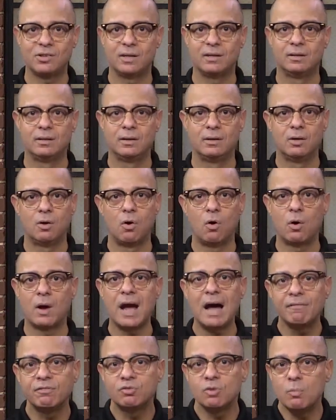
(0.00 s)
it, or
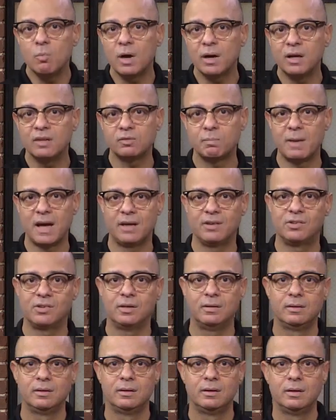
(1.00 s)
have someone else manage it.